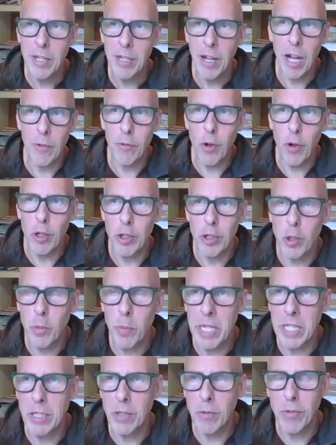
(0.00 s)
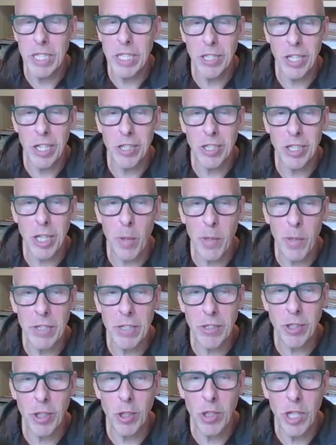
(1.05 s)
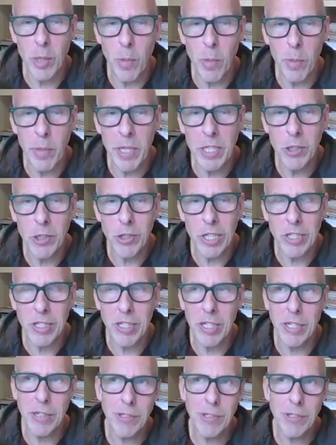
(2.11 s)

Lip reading: I've got a new piece of research coming out soon that you might be interested in."